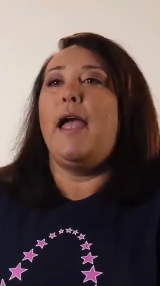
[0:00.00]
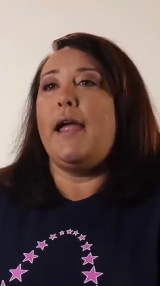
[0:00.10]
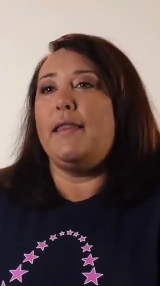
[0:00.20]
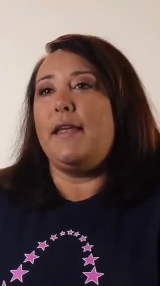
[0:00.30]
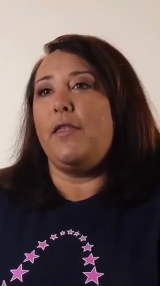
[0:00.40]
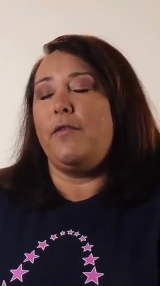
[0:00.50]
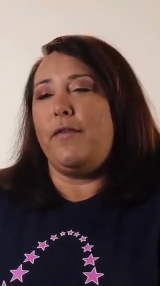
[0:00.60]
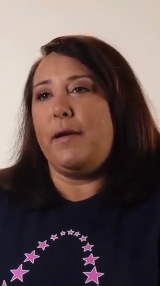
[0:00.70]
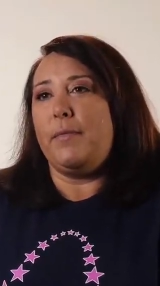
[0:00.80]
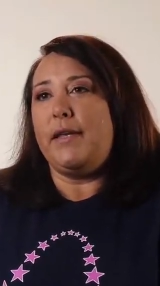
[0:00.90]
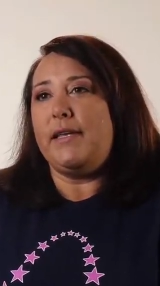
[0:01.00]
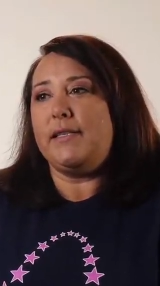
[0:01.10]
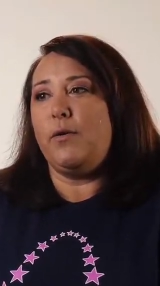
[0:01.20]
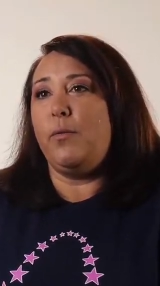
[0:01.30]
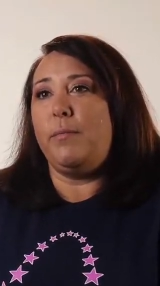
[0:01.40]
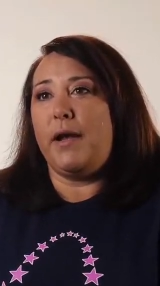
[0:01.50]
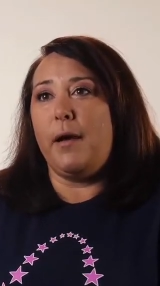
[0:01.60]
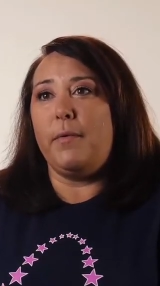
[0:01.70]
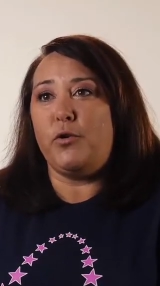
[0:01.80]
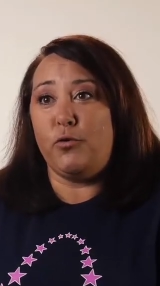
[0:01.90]
and the other families, we
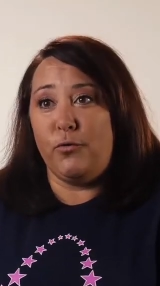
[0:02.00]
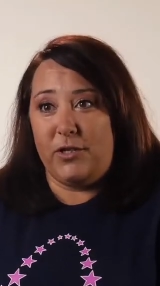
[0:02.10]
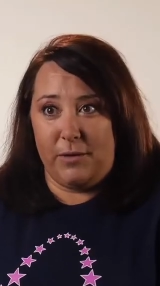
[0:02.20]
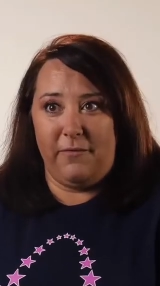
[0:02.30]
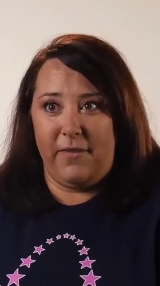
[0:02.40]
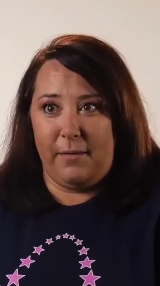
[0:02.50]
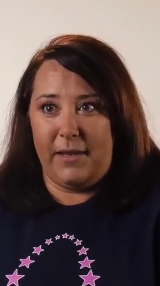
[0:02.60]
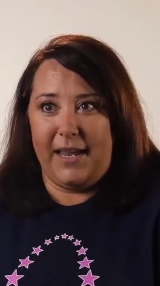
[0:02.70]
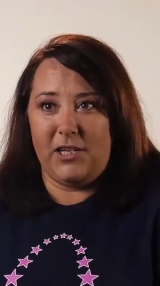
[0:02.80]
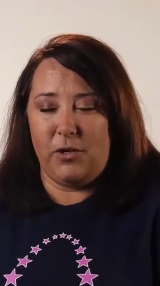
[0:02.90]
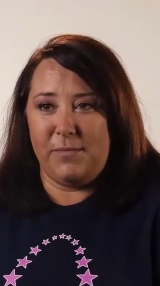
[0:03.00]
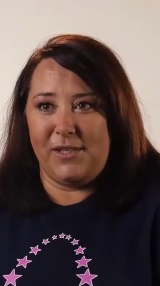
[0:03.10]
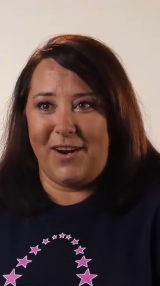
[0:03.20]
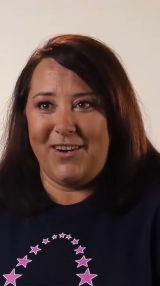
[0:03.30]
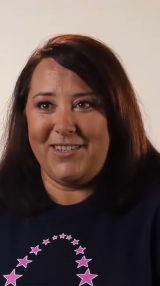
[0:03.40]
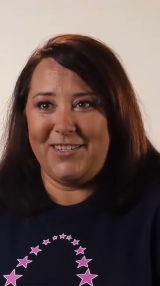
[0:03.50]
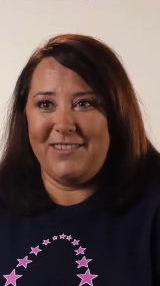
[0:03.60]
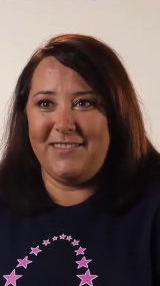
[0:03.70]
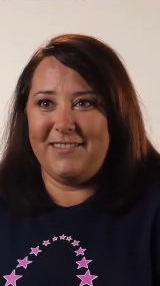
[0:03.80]
become a true gym family at Gymstars.